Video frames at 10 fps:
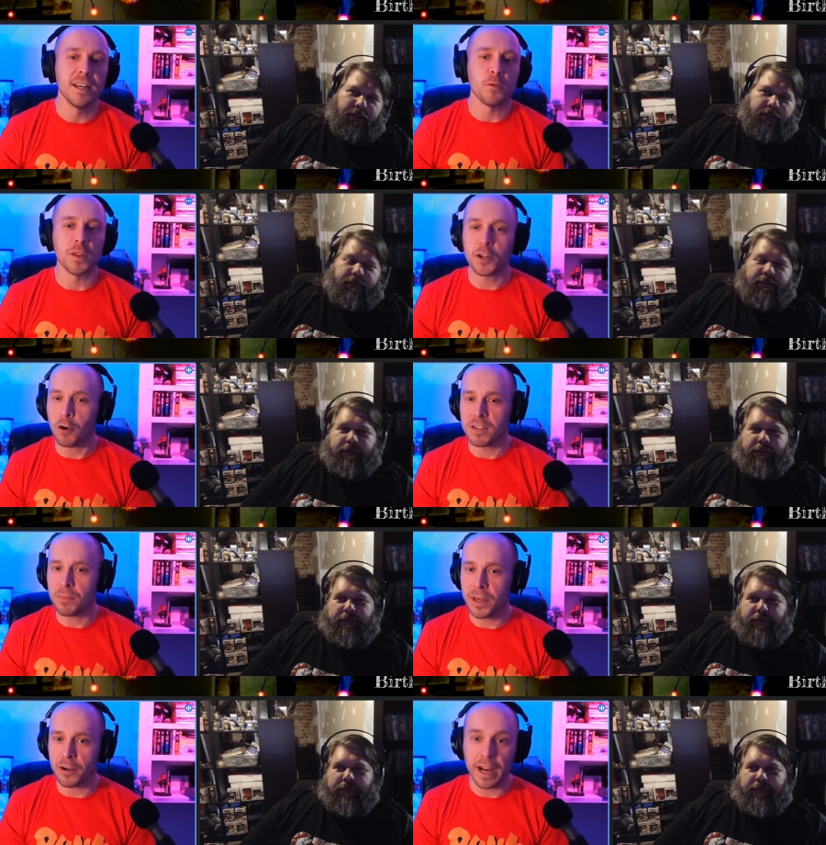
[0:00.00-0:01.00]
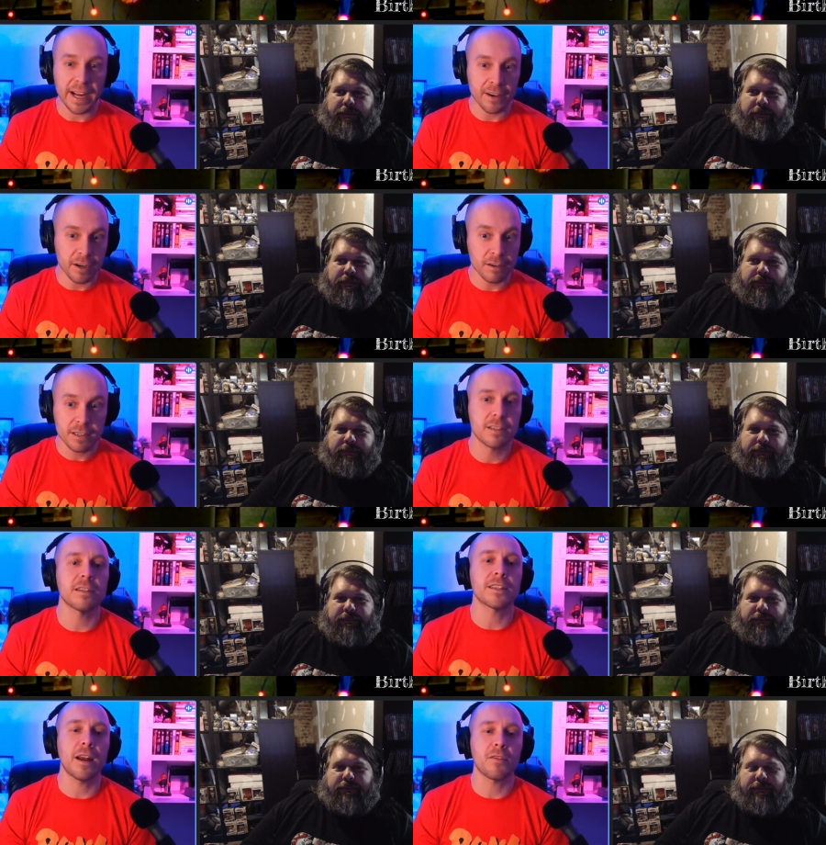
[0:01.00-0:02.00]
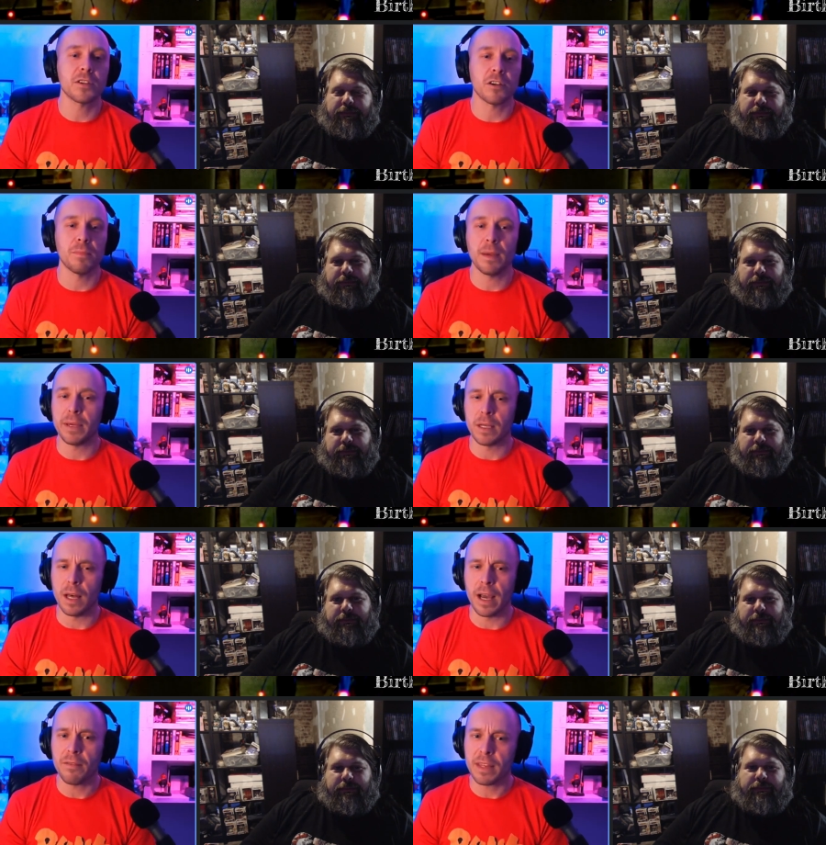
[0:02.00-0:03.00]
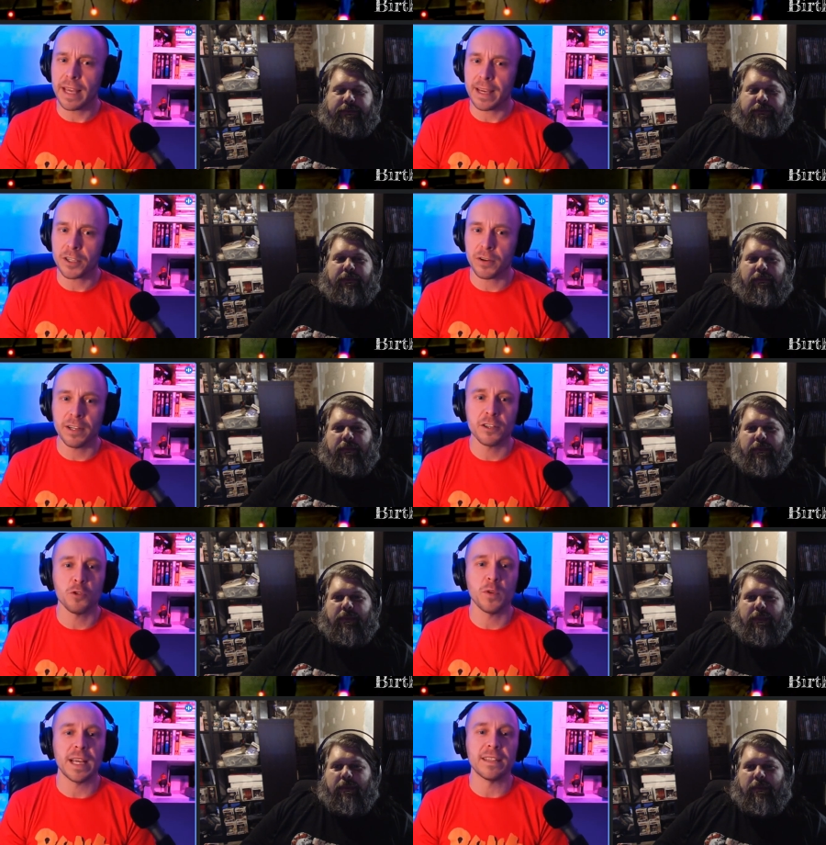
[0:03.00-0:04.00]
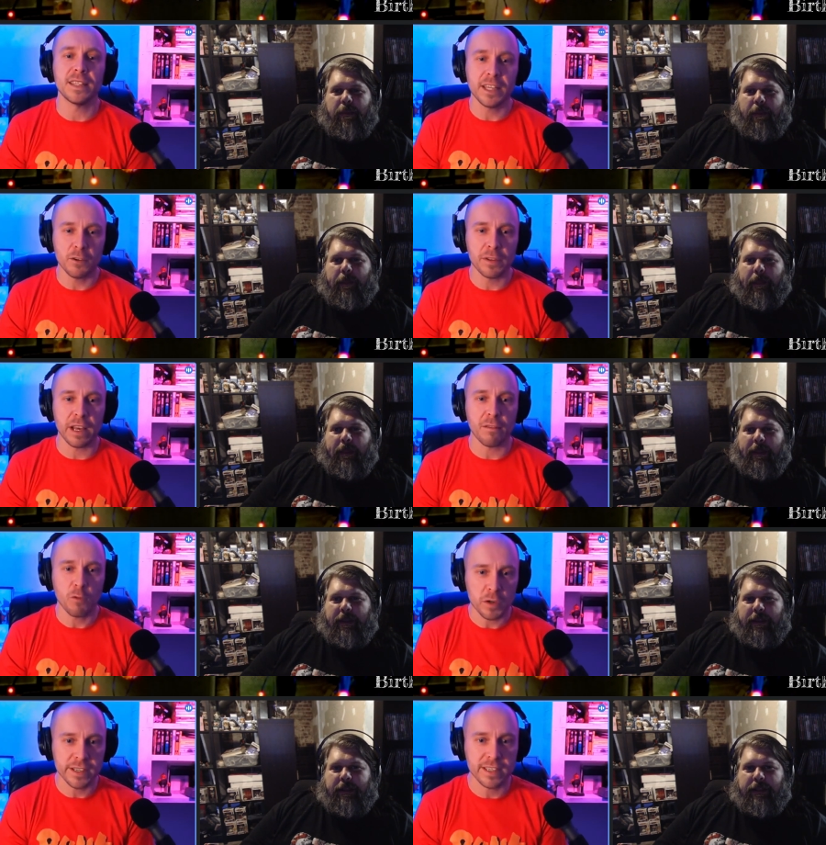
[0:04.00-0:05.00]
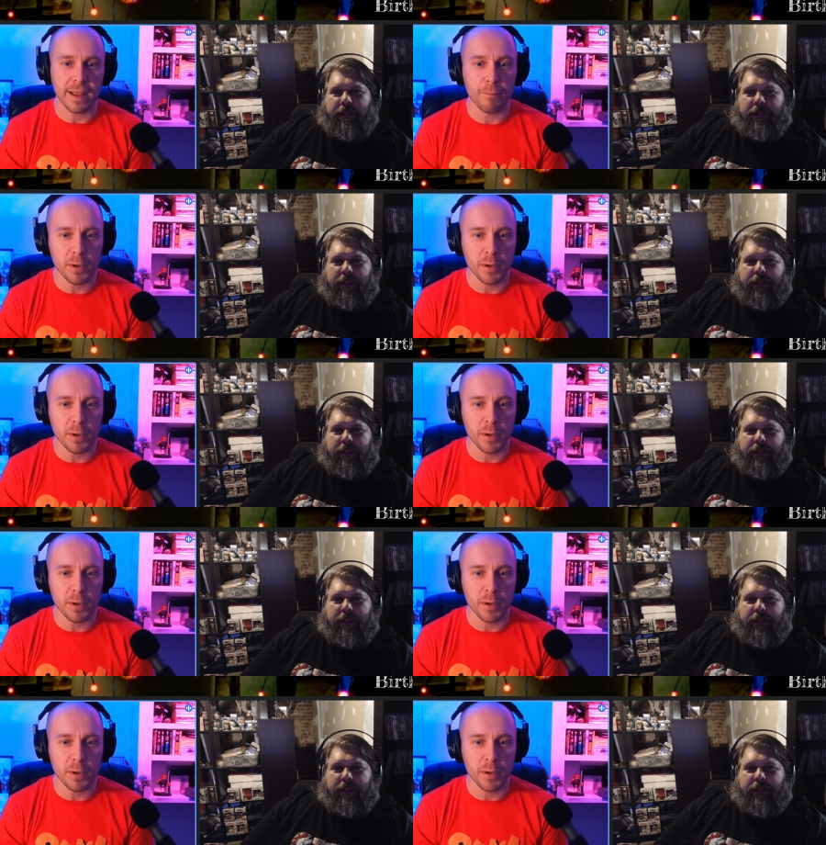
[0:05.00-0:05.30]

Speaker 1: When the girl's mother, a nurse, discovers her baby alive, they enter into a deal that forces them